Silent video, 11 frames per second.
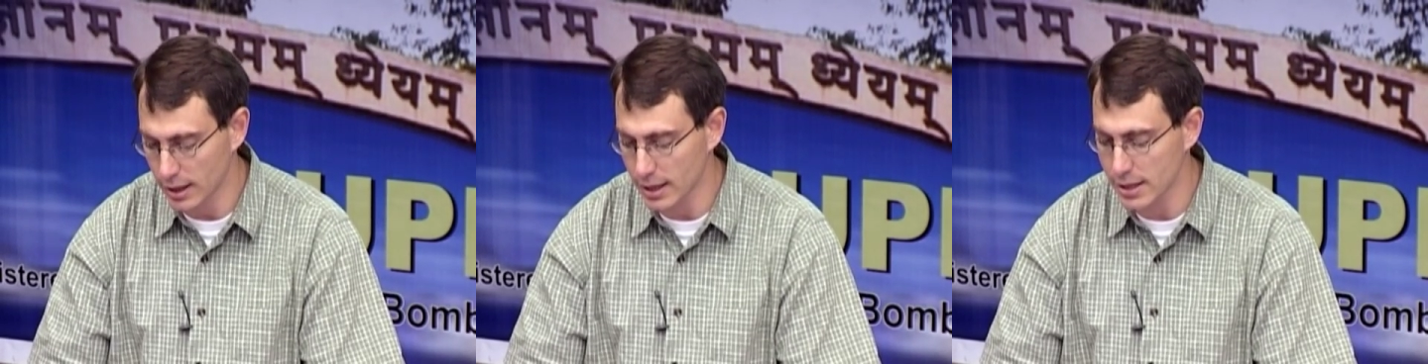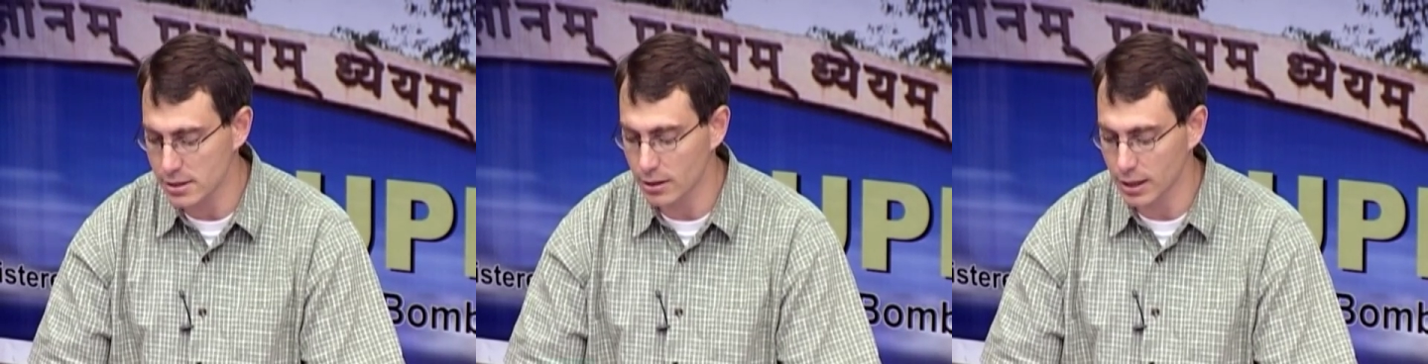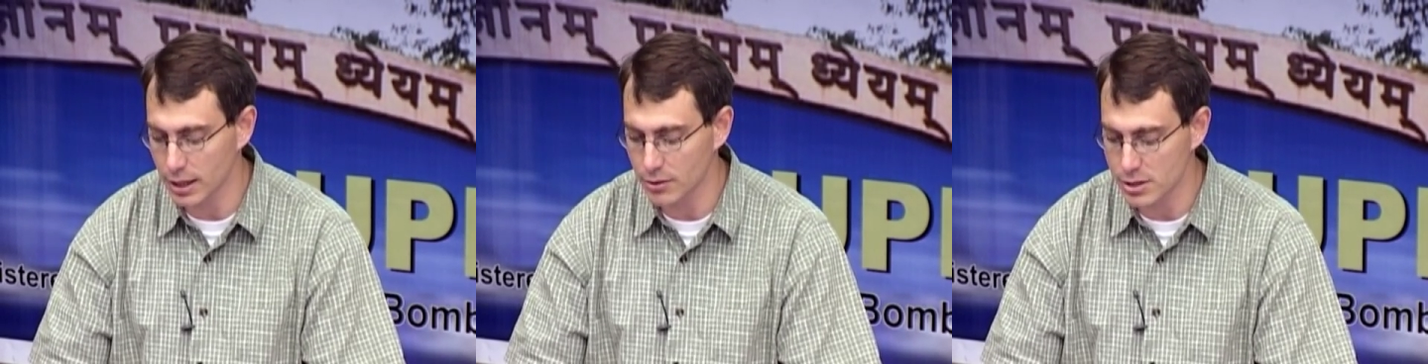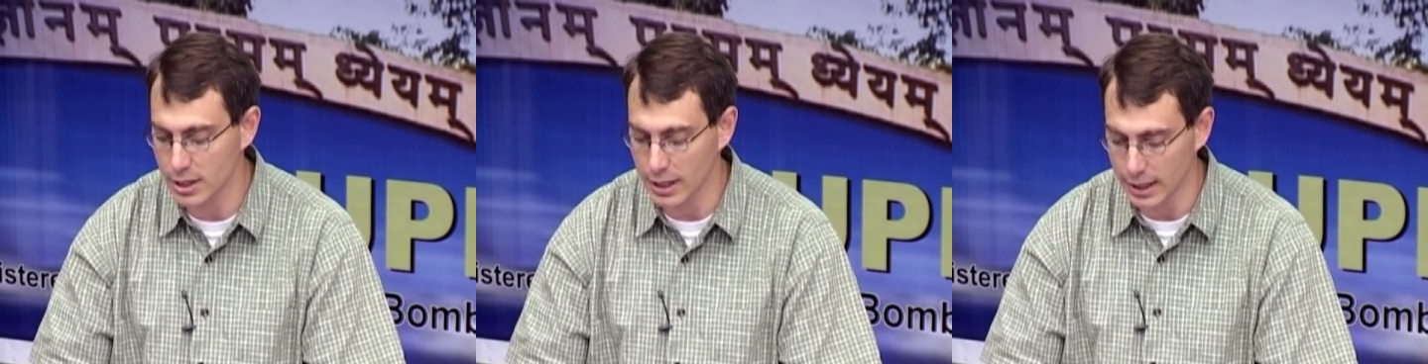And that's going to give
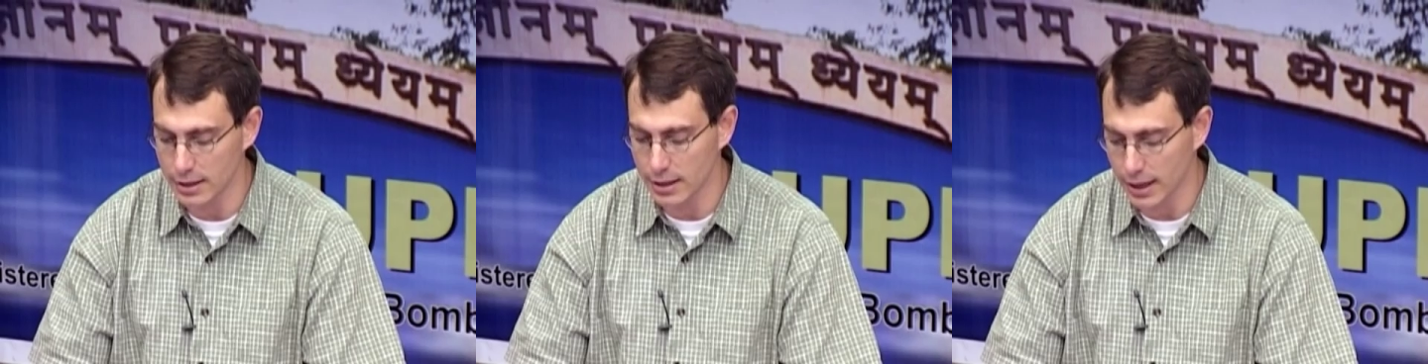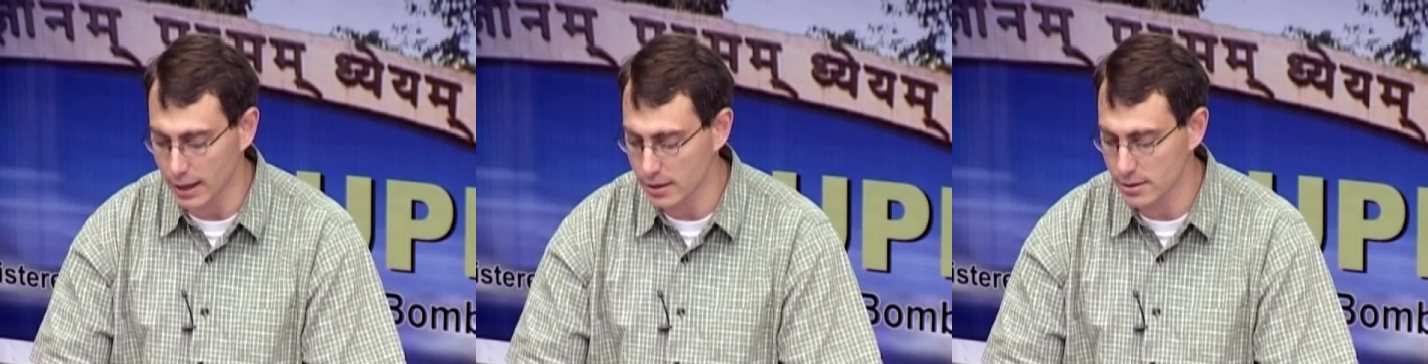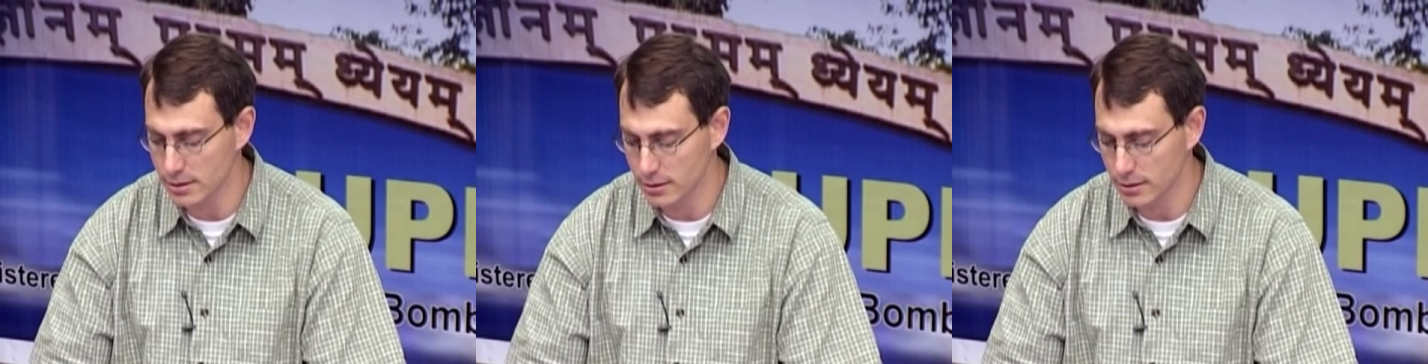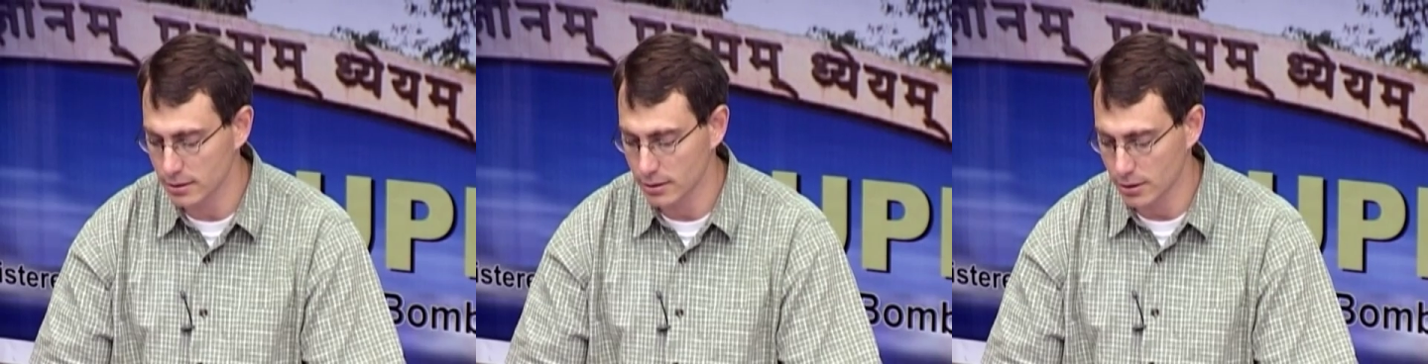us the index.
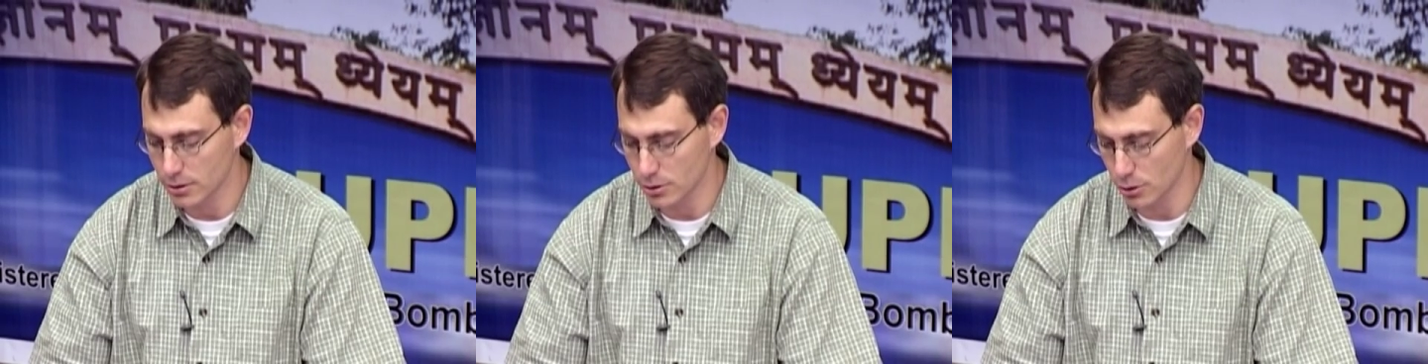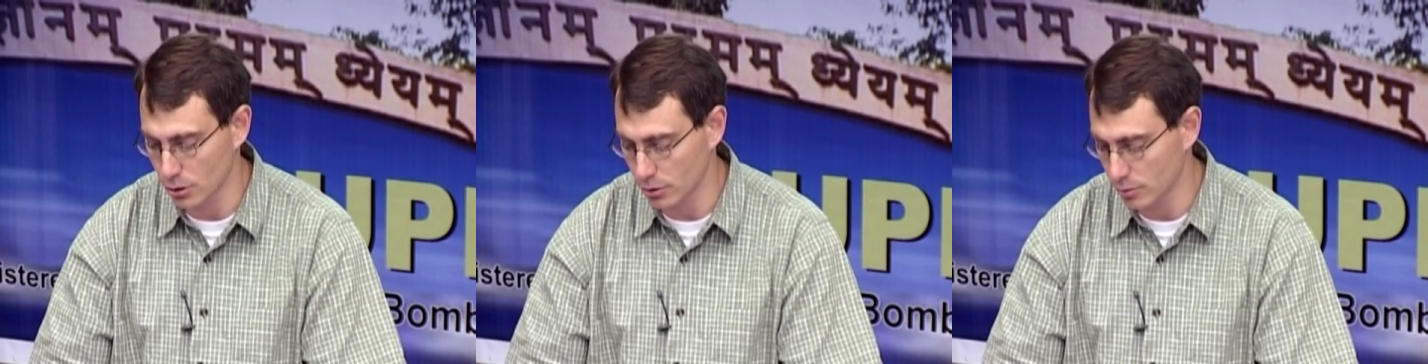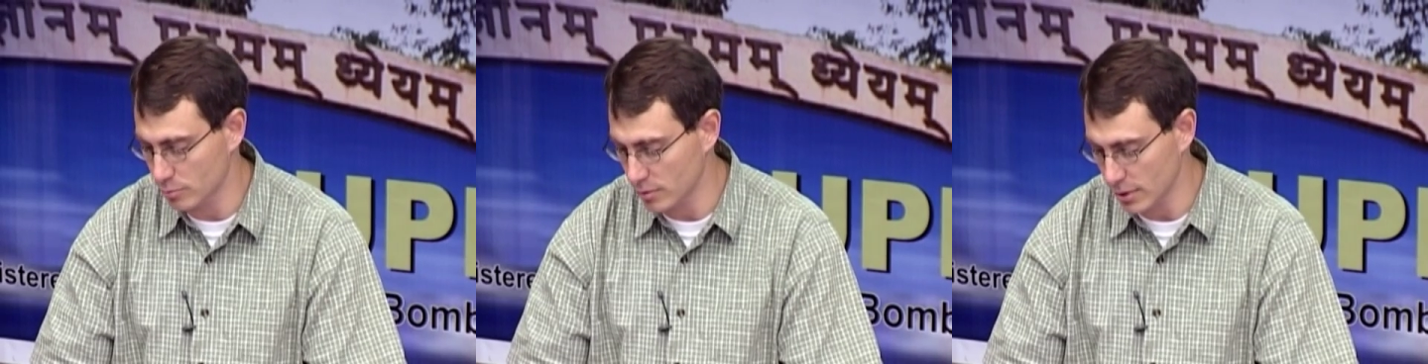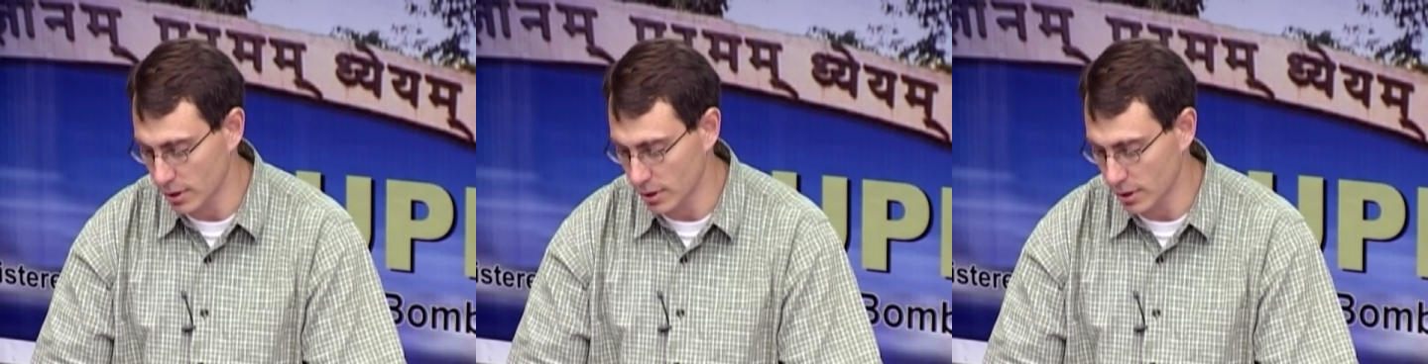So